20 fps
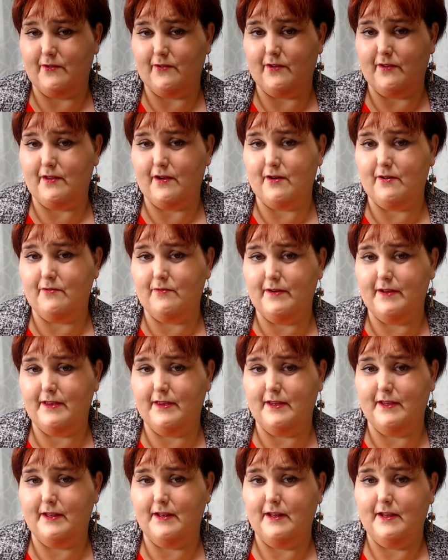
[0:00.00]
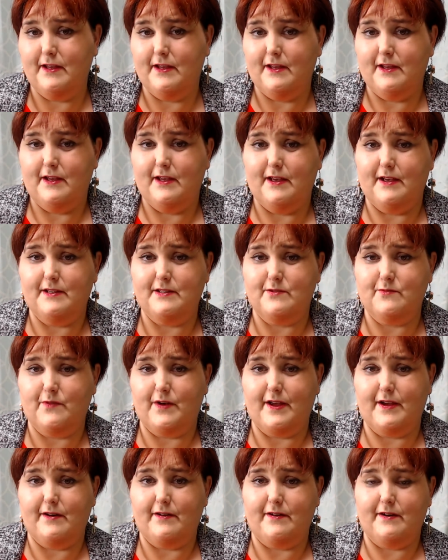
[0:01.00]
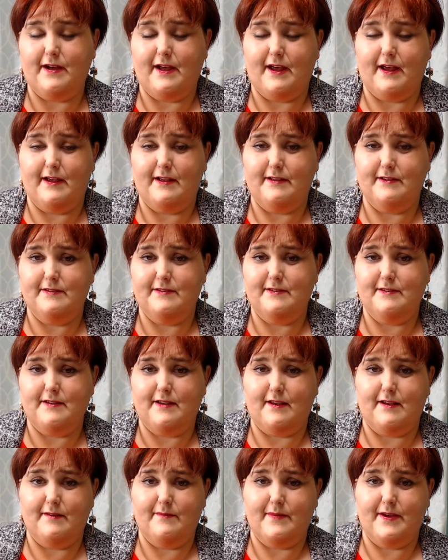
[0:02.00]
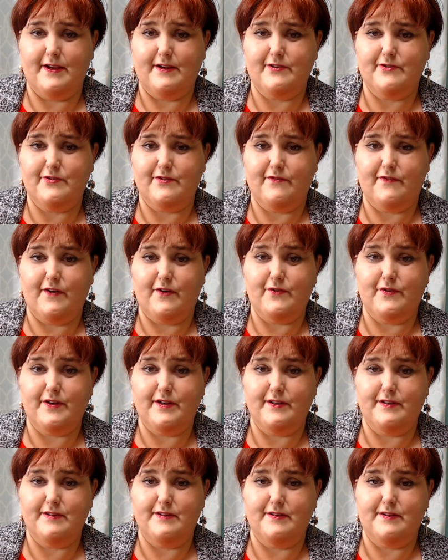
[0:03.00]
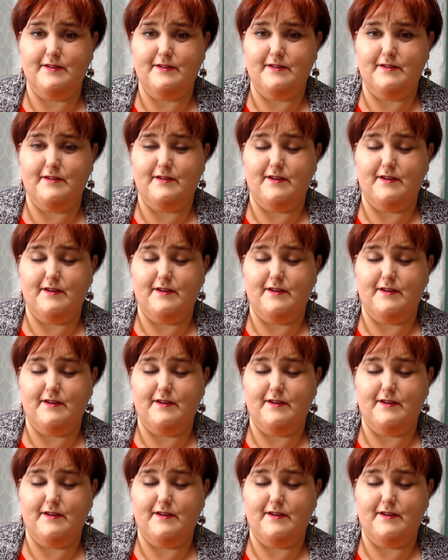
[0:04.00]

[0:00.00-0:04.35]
along with it, as well as extra focus